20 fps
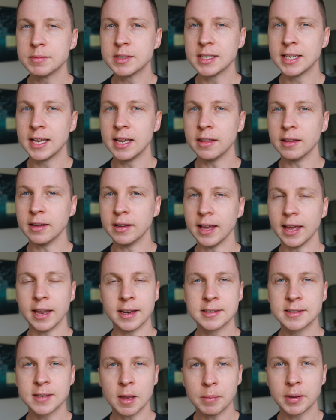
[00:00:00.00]
together at a
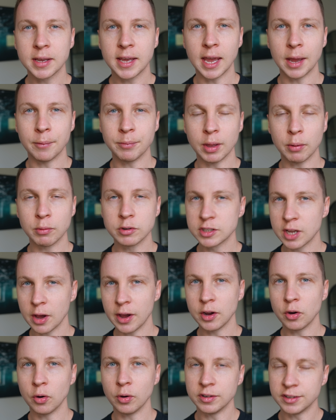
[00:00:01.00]
summer camp that was
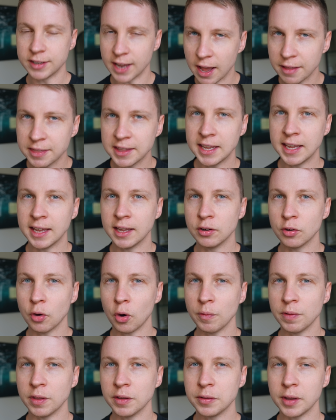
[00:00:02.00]
going on down the end
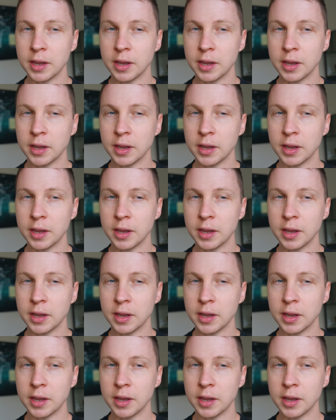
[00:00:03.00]
of this